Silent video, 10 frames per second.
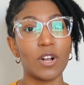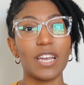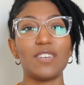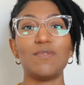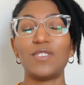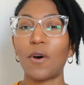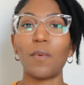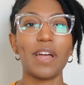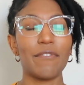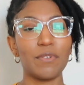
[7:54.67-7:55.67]
And you don't
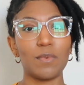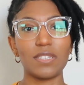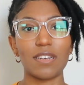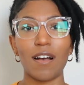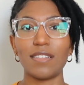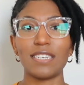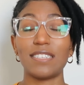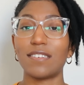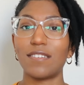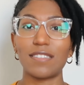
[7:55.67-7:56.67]
want everyone's
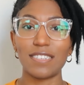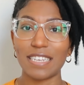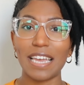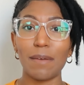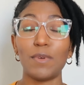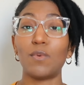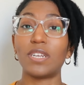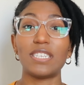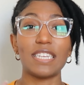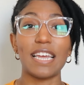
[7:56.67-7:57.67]
content to look the same. You want
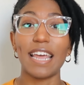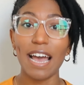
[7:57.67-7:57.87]
to stand